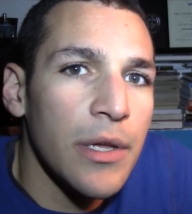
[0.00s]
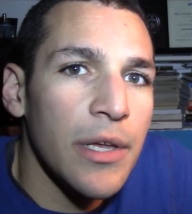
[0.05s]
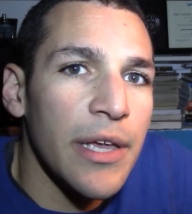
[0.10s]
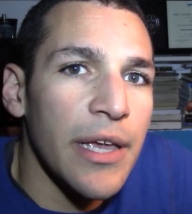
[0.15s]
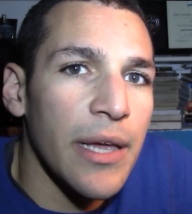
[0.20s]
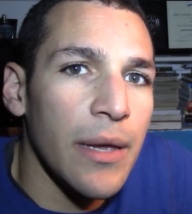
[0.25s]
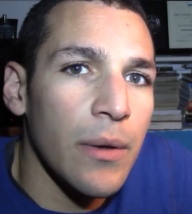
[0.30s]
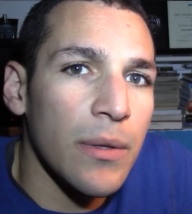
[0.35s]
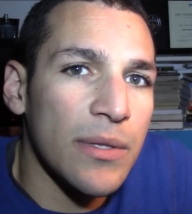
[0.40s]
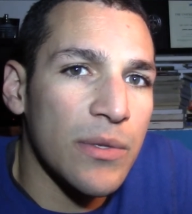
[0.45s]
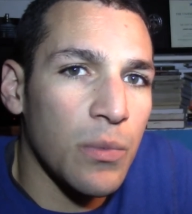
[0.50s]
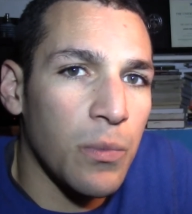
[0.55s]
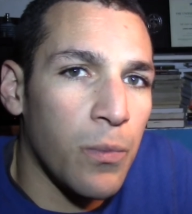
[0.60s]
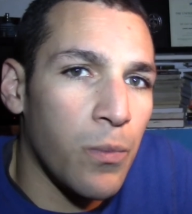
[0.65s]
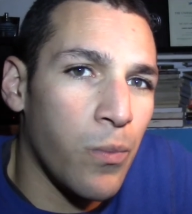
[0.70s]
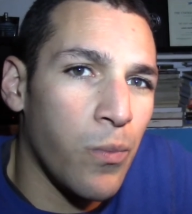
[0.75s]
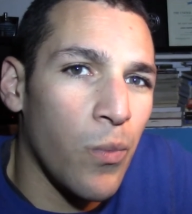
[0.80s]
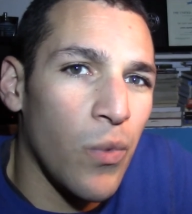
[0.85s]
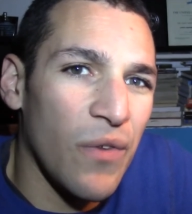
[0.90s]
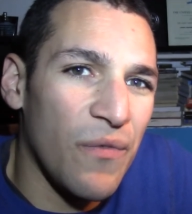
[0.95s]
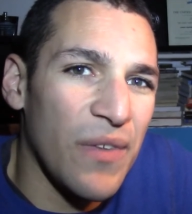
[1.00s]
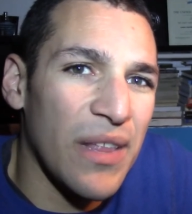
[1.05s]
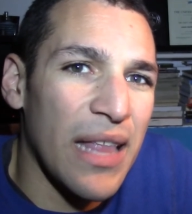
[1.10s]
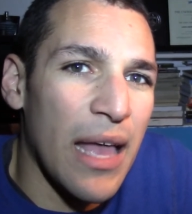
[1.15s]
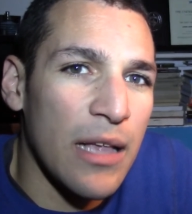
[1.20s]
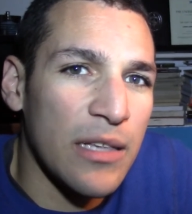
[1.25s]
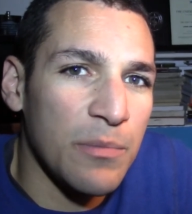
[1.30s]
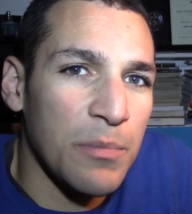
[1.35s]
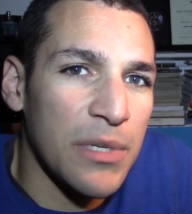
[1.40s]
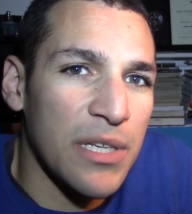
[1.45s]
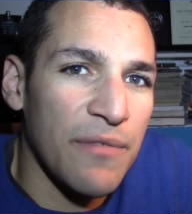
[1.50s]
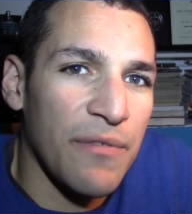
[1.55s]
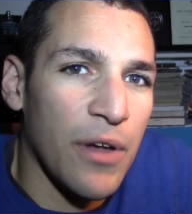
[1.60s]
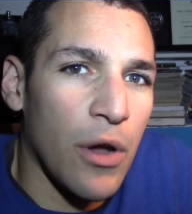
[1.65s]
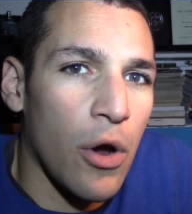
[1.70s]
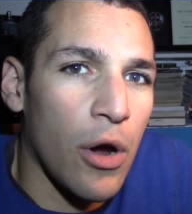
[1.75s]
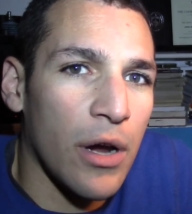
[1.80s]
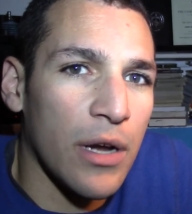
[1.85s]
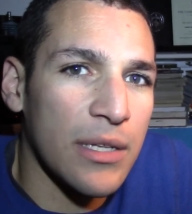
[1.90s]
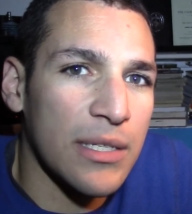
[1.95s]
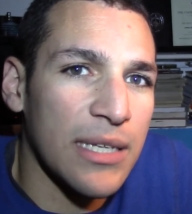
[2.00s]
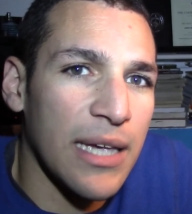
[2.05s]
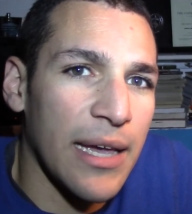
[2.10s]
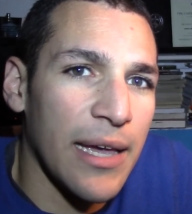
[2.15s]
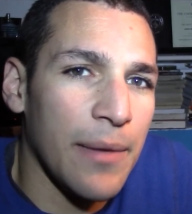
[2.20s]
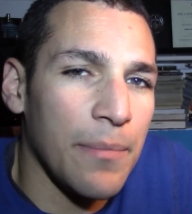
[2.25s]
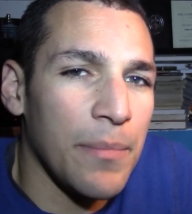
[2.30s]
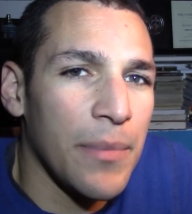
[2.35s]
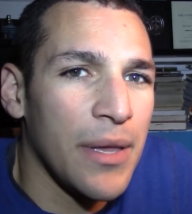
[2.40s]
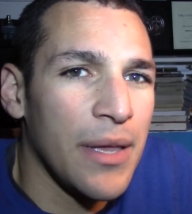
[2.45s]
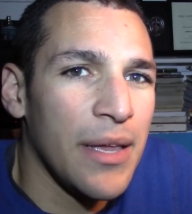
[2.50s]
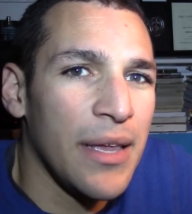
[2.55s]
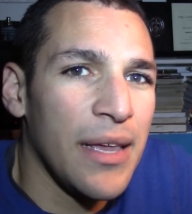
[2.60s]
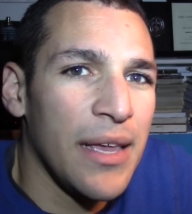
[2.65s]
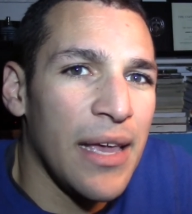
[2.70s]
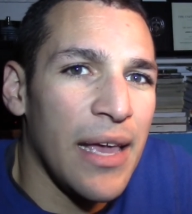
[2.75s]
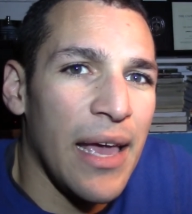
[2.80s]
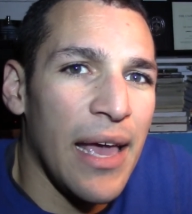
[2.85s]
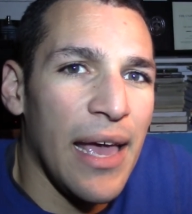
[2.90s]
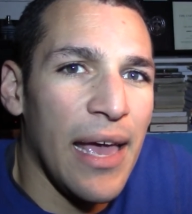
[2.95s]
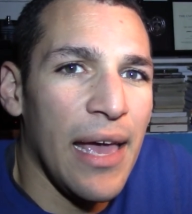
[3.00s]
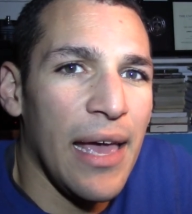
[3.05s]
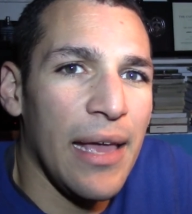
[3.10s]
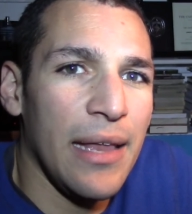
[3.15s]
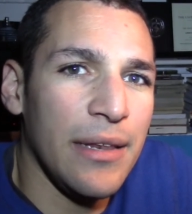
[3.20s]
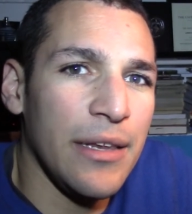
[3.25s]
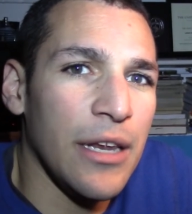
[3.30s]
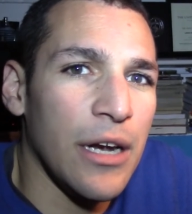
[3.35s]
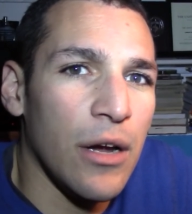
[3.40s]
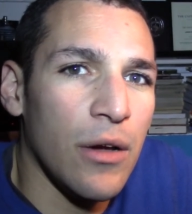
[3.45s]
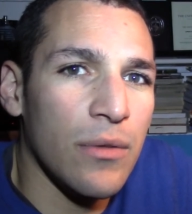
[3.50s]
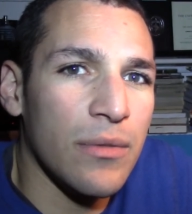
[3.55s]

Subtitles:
it's within that specific archetype, and